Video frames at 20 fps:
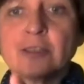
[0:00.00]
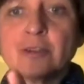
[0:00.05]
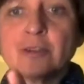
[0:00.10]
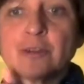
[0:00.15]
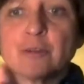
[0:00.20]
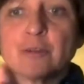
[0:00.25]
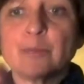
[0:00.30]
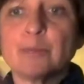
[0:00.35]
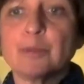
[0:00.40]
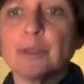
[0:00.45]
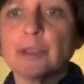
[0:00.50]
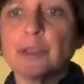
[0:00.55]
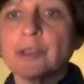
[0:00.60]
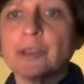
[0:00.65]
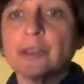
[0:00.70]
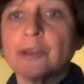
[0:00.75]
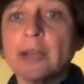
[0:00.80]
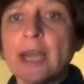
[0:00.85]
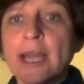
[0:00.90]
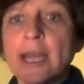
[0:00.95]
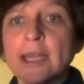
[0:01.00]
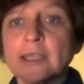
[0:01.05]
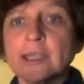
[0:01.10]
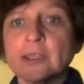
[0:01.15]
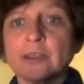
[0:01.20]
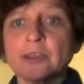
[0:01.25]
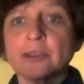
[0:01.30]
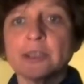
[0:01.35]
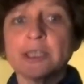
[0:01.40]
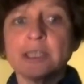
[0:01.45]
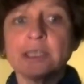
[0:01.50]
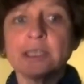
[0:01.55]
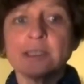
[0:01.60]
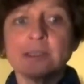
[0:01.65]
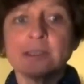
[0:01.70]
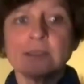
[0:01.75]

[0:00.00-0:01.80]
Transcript: You could put your hand on it